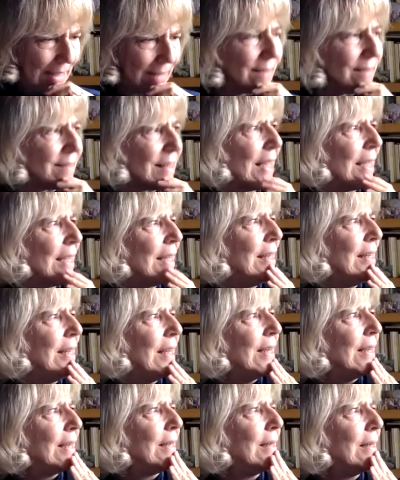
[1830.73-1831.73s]
let's
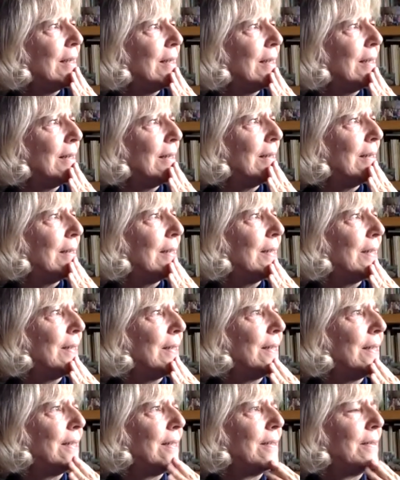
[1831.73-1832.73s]
say
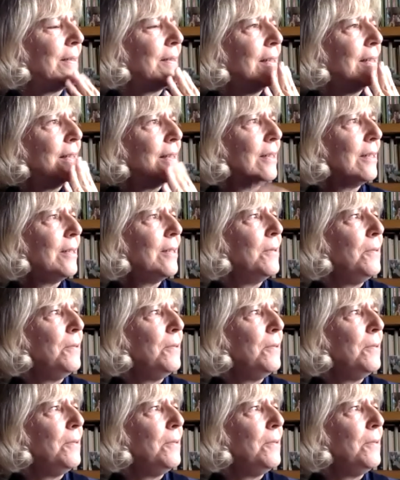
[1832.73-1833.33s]
uh,